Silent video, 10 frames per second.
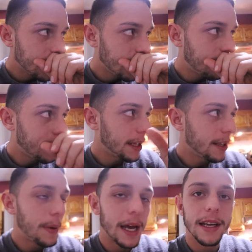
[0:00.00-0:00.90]
I mean,
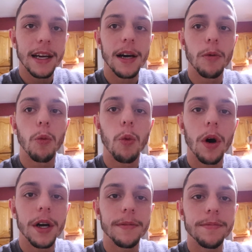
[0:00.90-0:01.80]
depending on
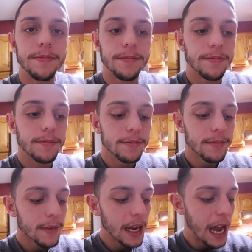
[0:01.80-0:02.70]
what
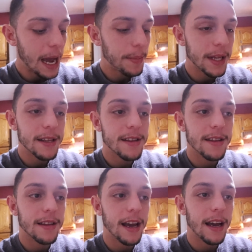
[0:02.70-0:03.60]

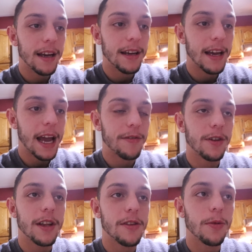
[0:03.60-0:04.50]
happens
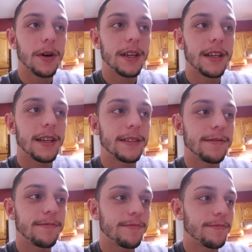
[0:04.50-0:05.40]
after this one,
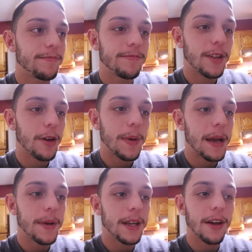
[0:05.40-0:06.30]
there
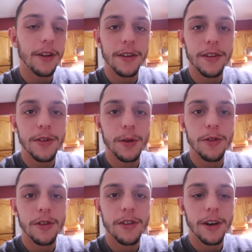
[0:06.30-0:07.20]
may be another in the
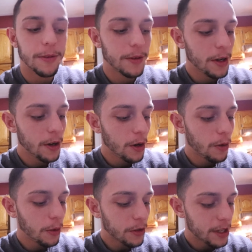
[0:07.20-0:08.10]
future, so
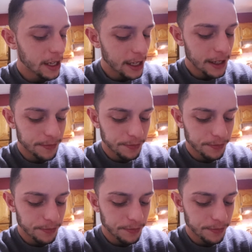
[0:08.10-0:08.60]
we'll see.